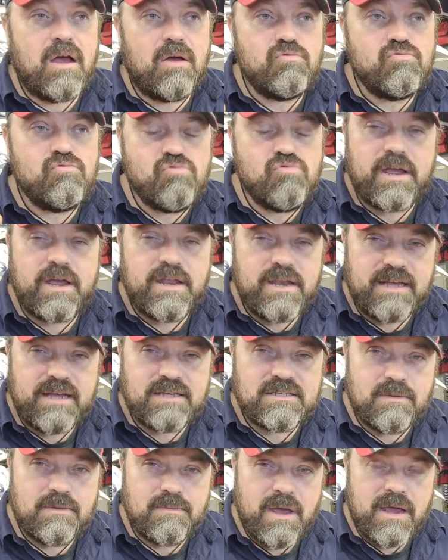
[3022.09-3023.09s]
Right next
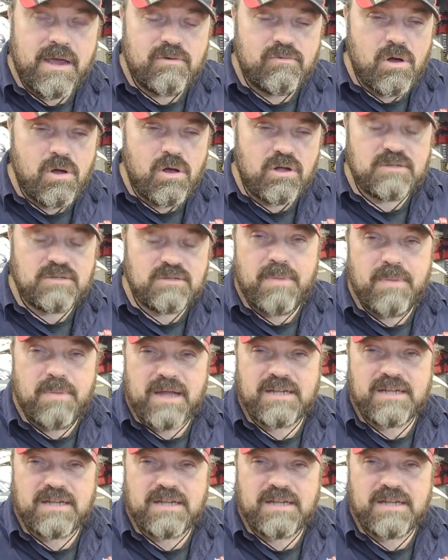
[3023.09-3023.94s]
to main roads, better